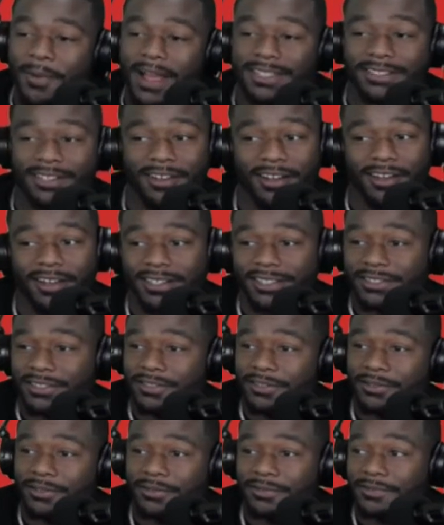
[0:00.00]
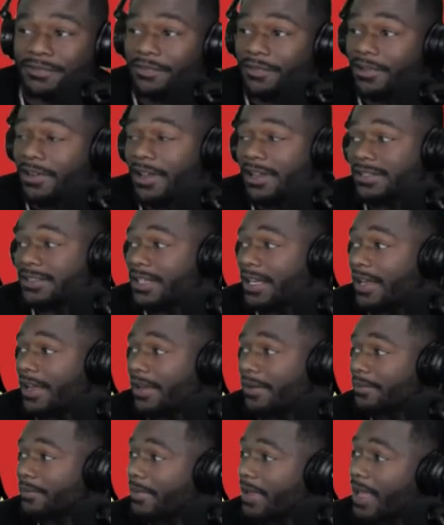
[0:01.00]
I've been watching all these dudes for a long
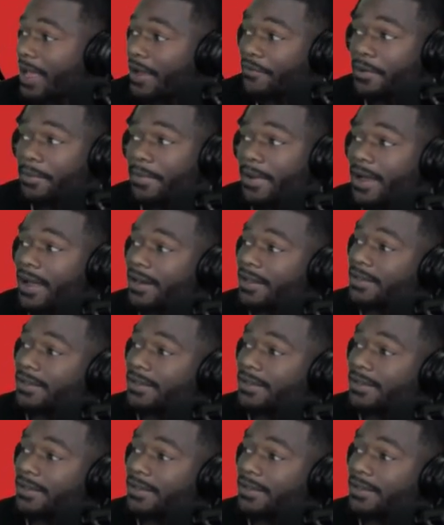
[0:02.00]
time. Everybody.